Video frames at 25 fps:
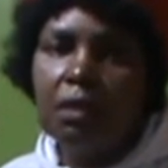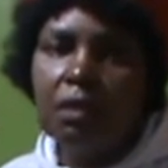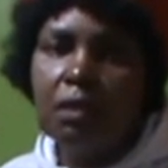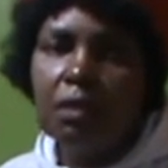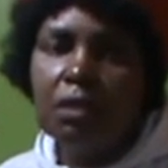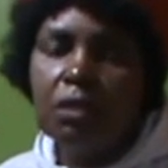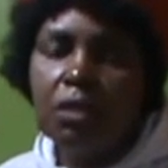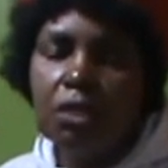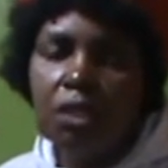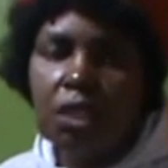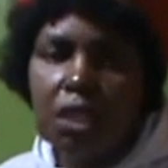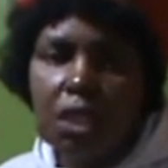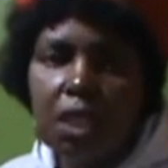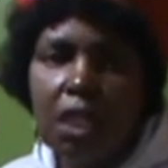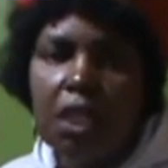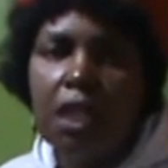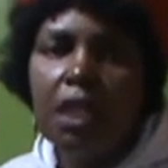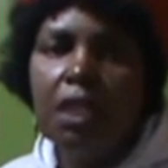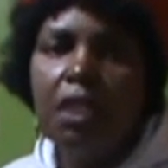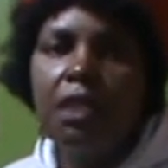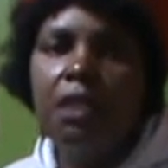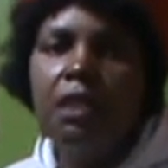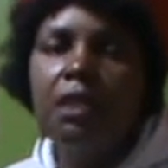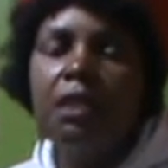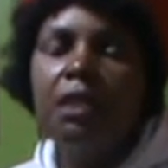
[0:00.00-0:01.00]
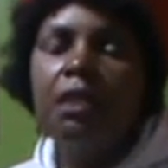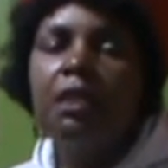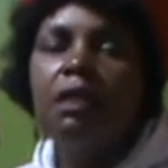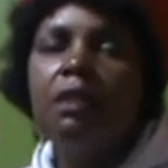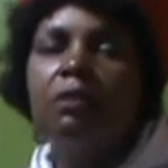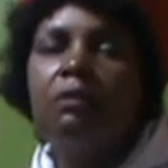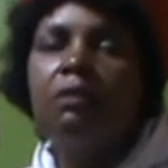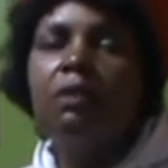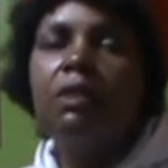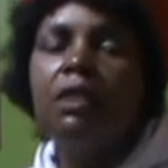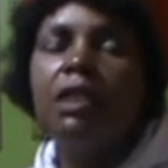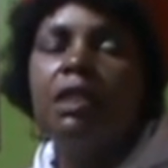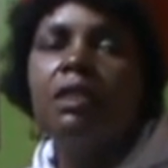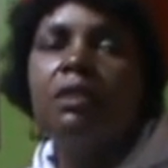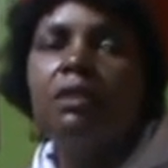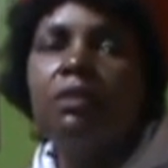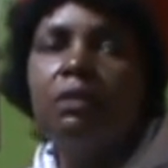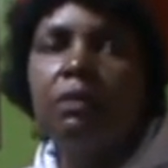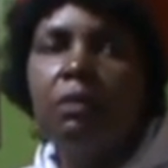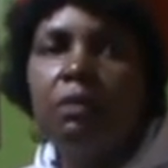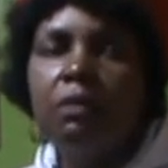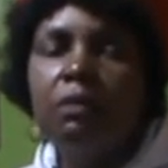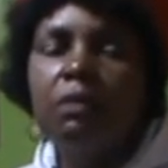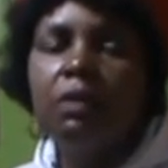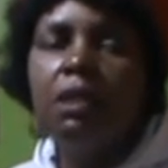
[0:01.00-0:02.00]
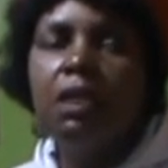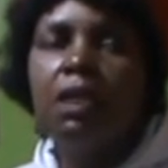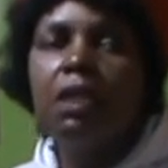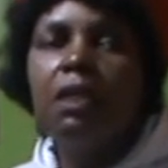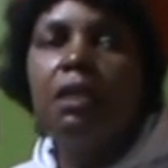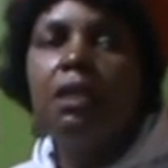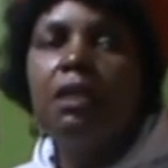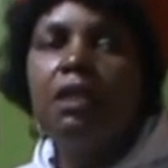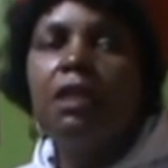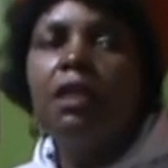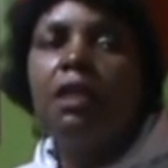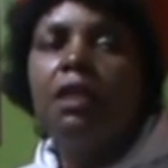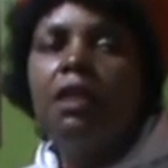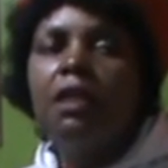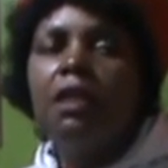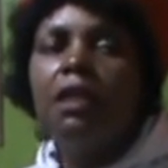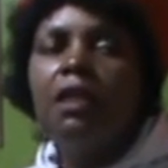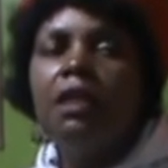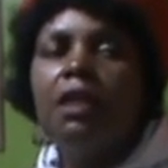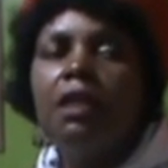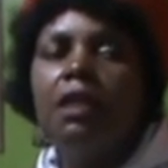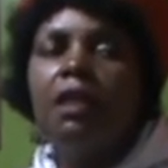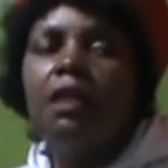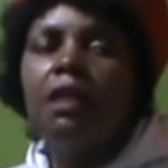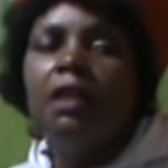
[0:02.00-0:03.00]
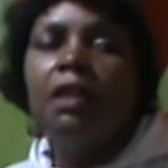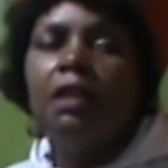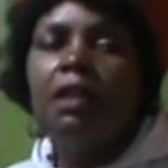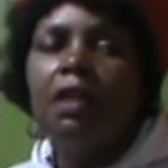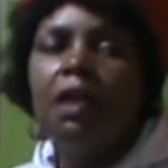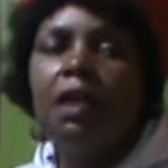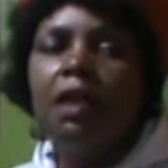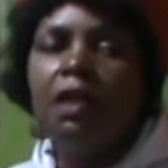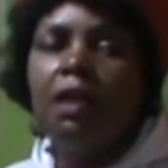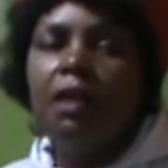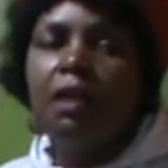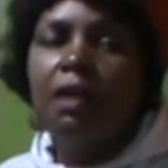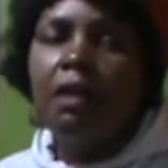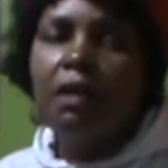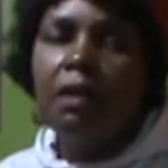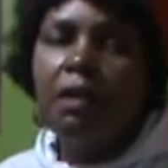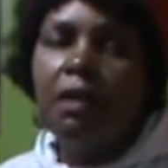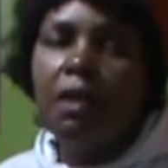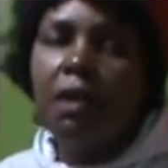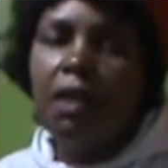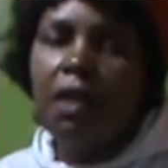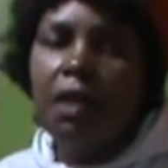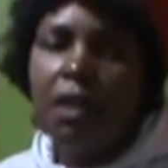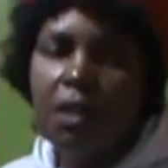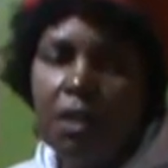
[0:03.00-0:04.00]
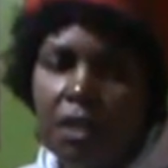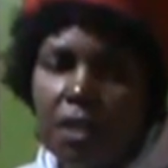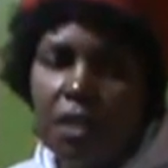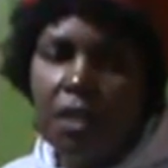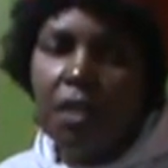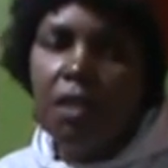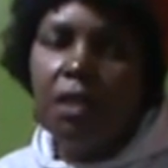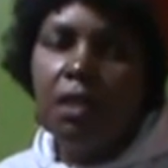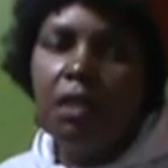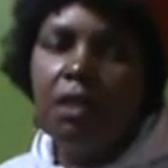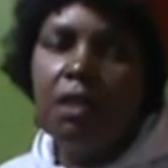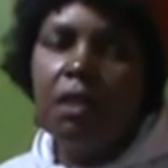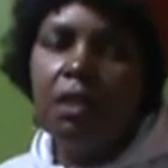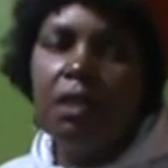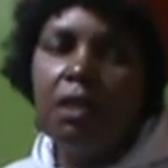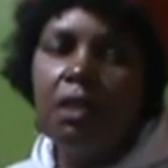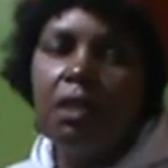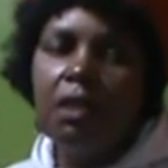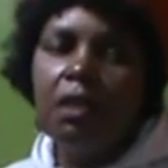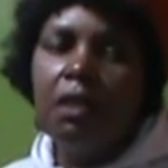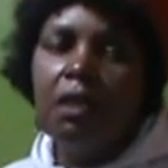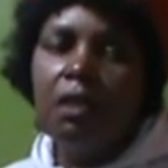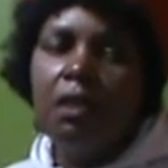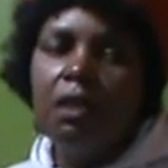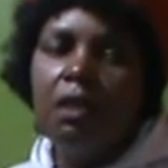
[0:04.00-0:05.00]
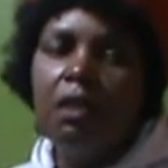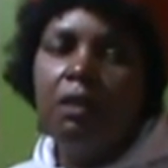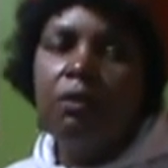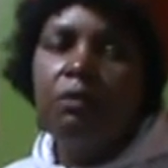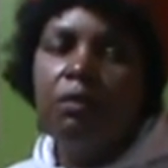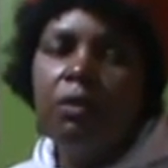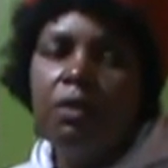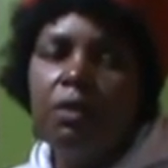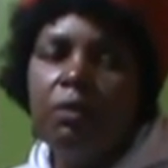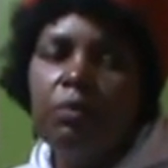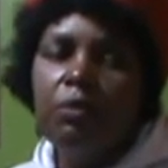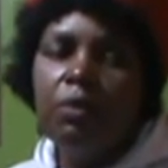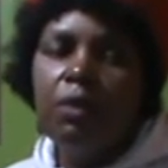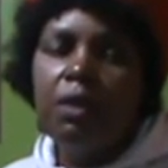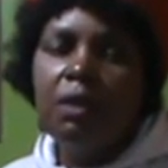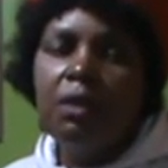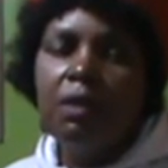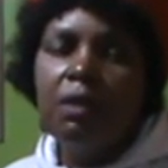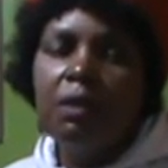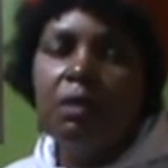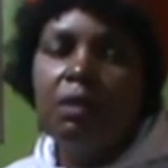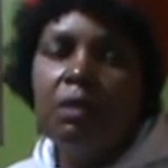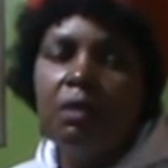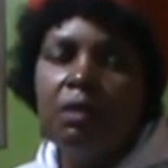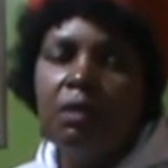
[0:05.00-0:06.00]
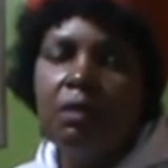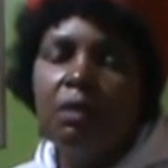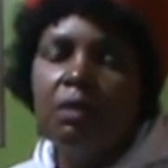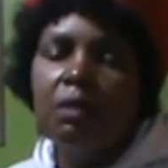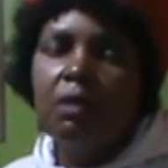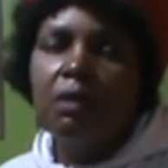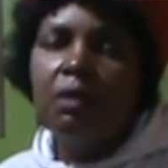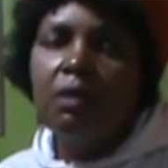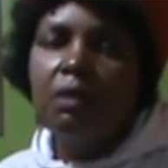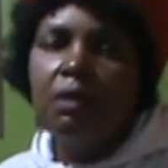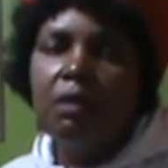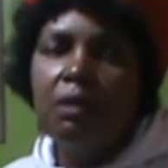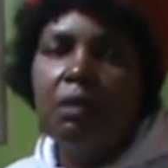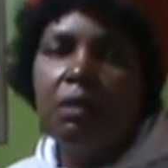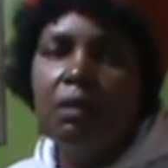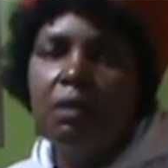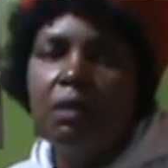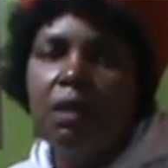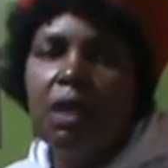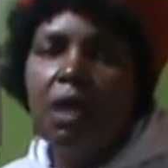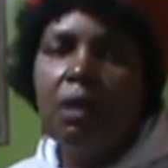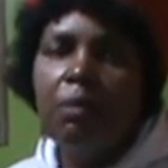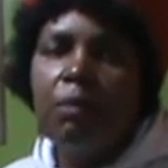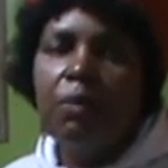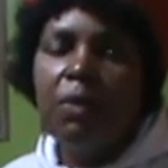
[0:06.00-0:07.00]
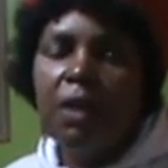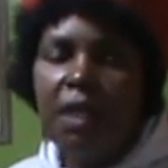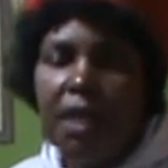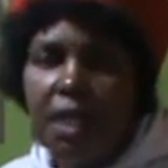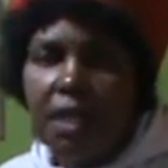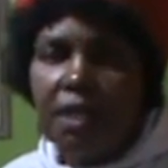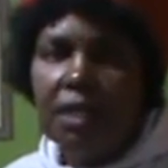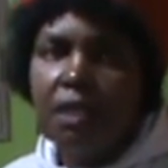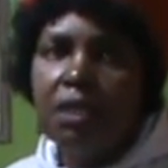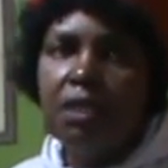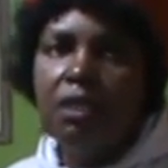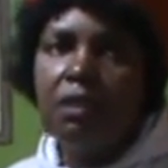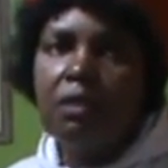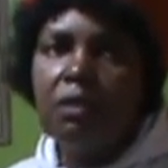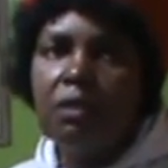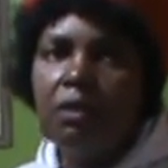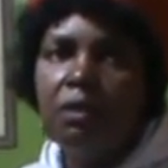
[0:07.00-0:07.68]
shared what I saw today. And uh, I think we'll be uh, blessed